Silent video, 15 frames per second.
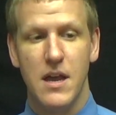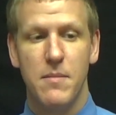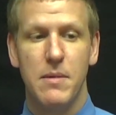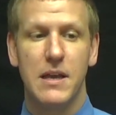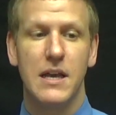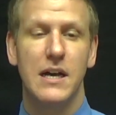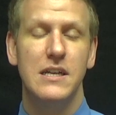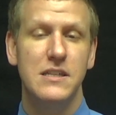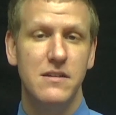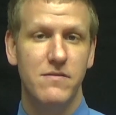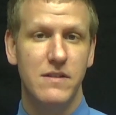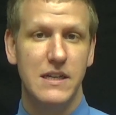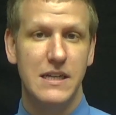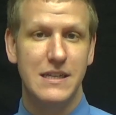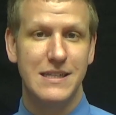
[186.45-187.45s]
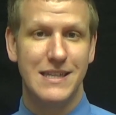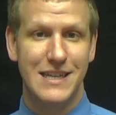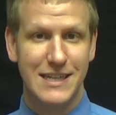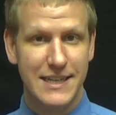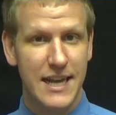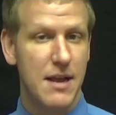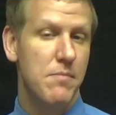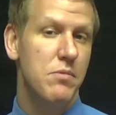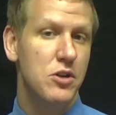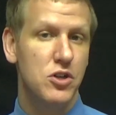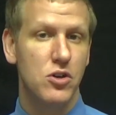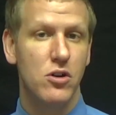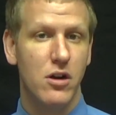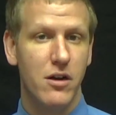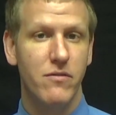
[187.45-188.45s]
Because of this, the
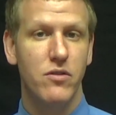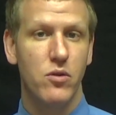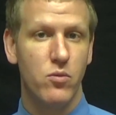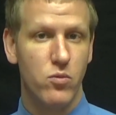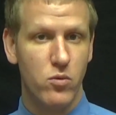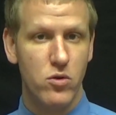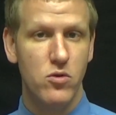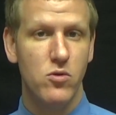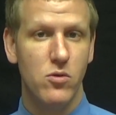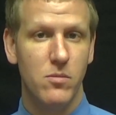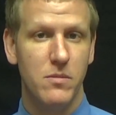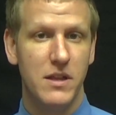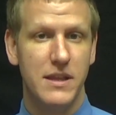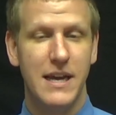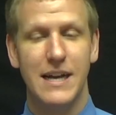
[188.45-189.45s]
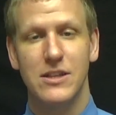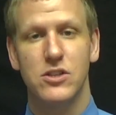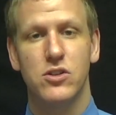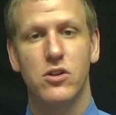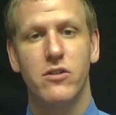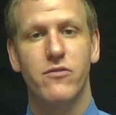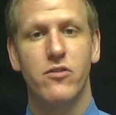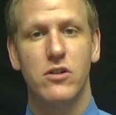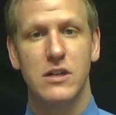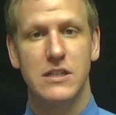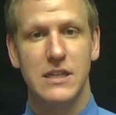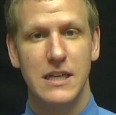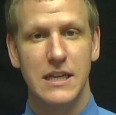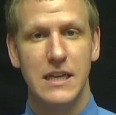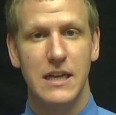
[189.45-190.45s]
temperature of the room that that server
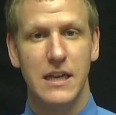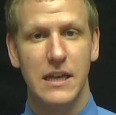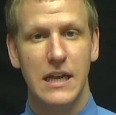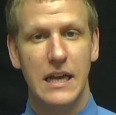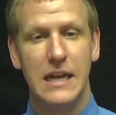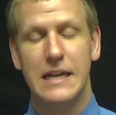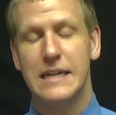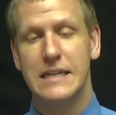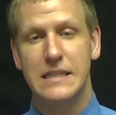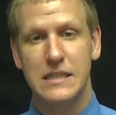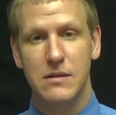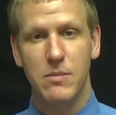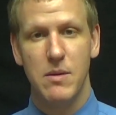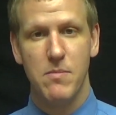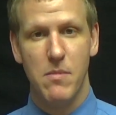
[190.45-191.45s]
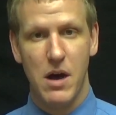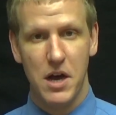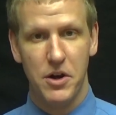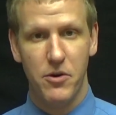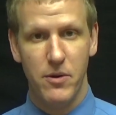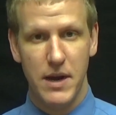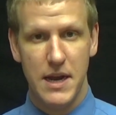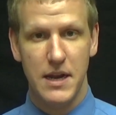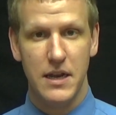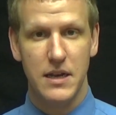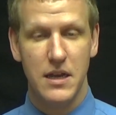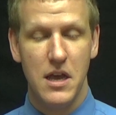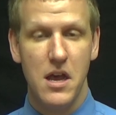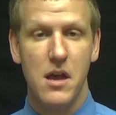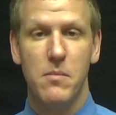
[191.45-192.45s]
is in needs to be moderated.
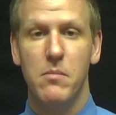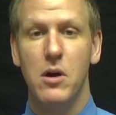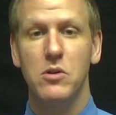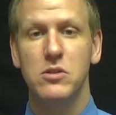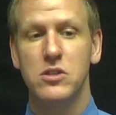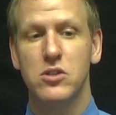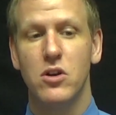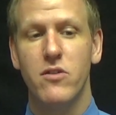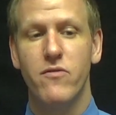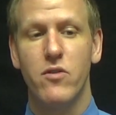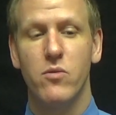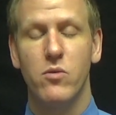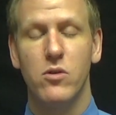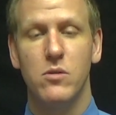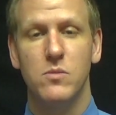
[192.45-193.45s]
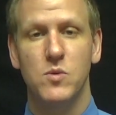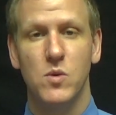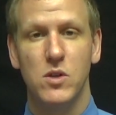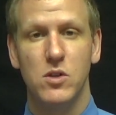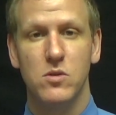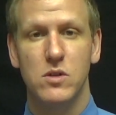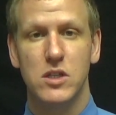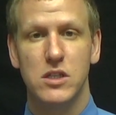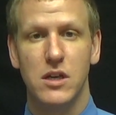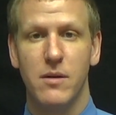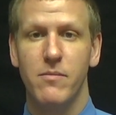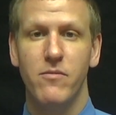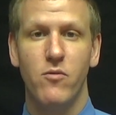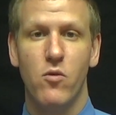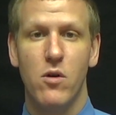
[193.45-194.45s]
Most server rooms will use
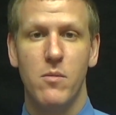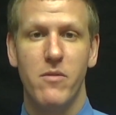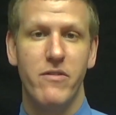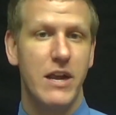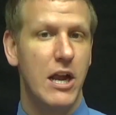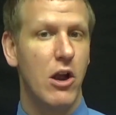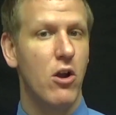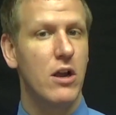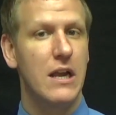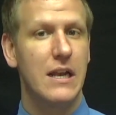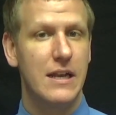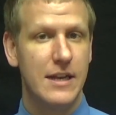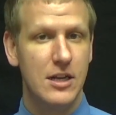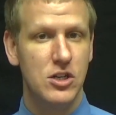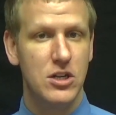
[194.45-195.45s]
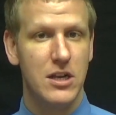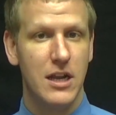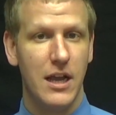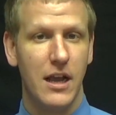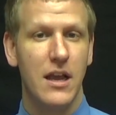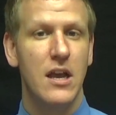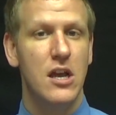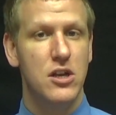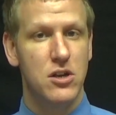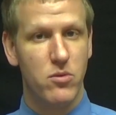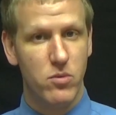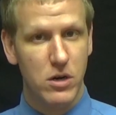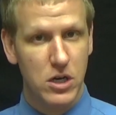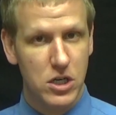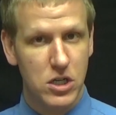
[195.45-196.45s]
some form of air conditioning to
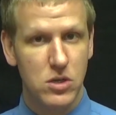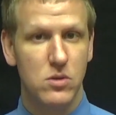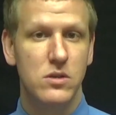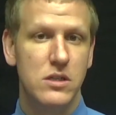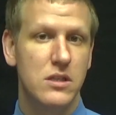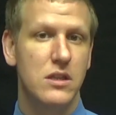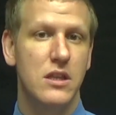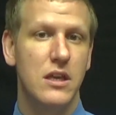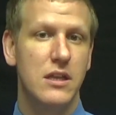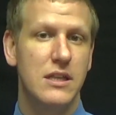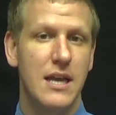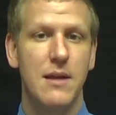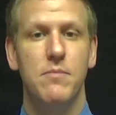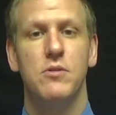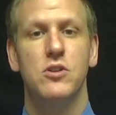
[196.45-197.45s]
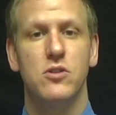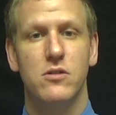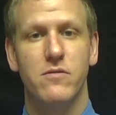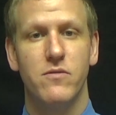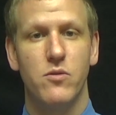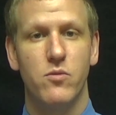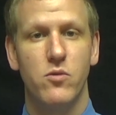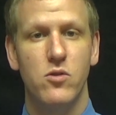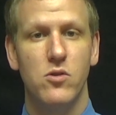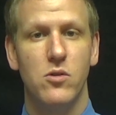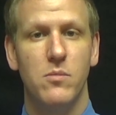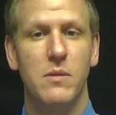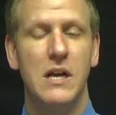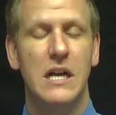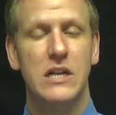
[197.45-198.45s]
reduce the temperature of the
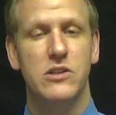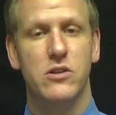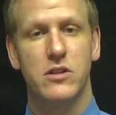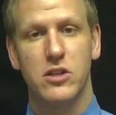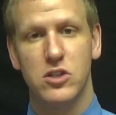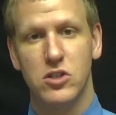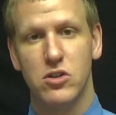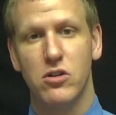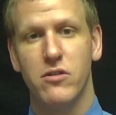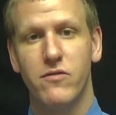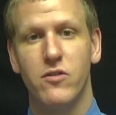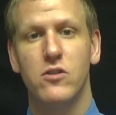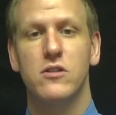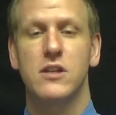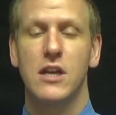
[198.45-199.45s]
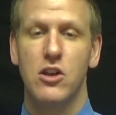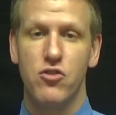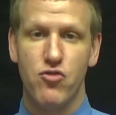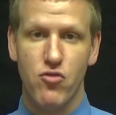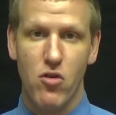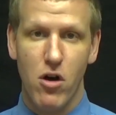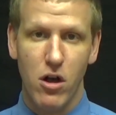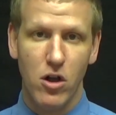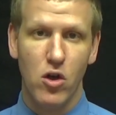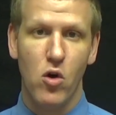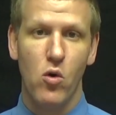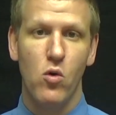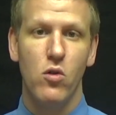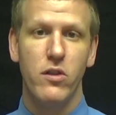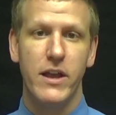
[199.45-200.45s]
room so that the servers can draw
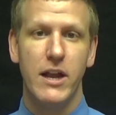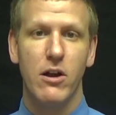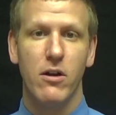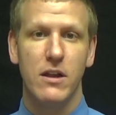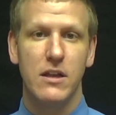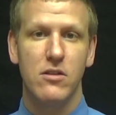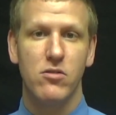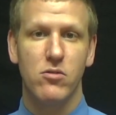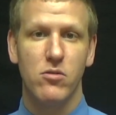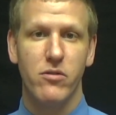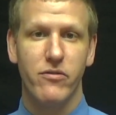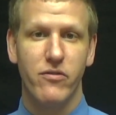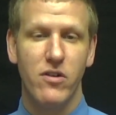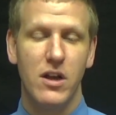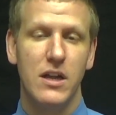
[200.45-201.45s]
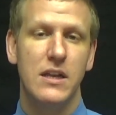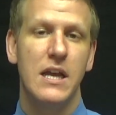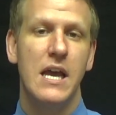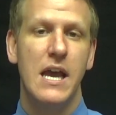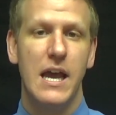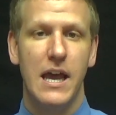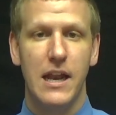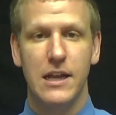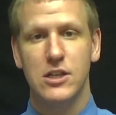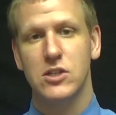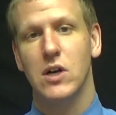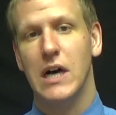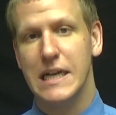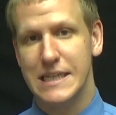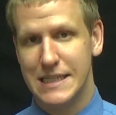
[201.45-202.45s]
cold air in through the front and
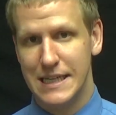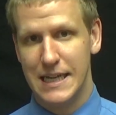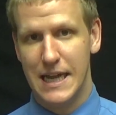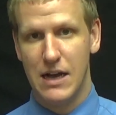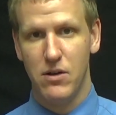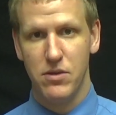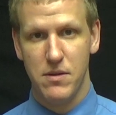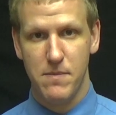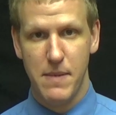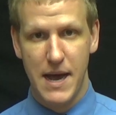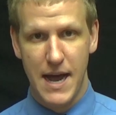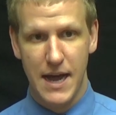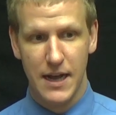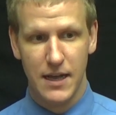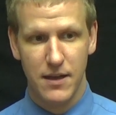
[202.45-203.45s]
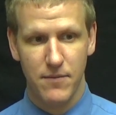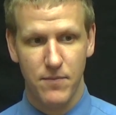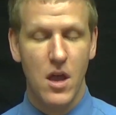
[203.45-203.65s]
exhaust it out the back.